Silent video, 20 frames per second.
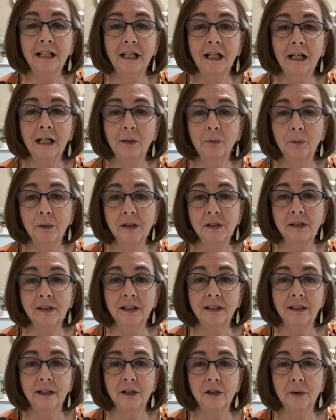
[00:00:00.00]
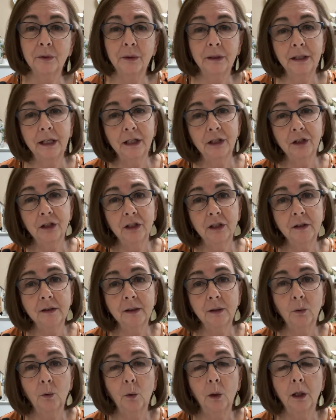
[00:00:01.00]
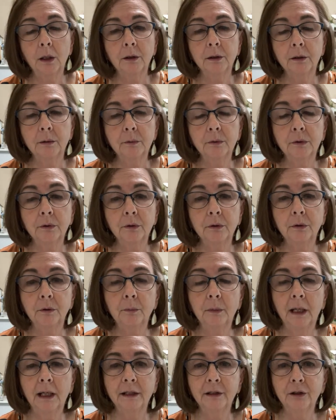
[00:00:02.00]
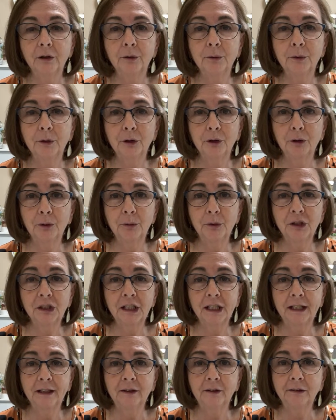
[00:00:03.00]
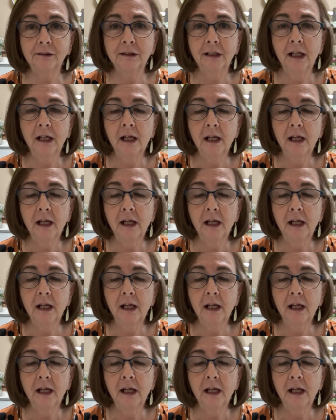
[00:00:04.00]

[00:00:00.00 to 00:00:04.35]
I'm with Cindy's Creations, and welcome to my YouTube channel.